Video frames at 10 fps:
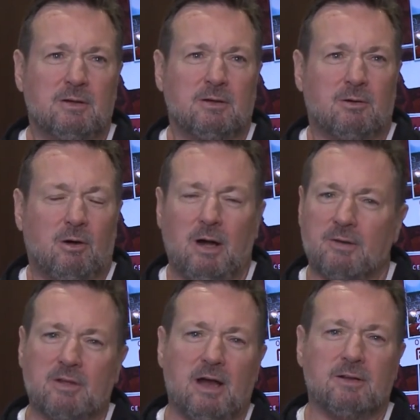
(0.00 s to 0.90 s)
Well,
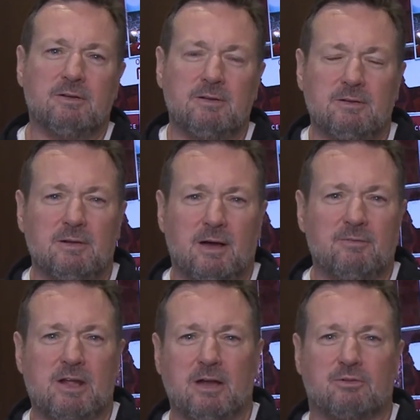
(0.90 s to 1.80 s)
I've got
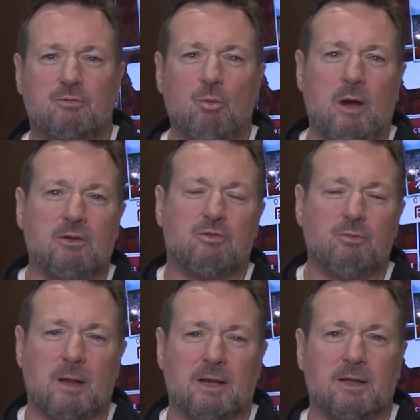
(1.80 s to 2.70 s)
way too
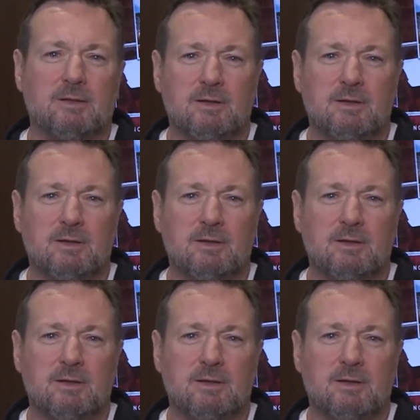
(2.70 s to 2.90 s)
many,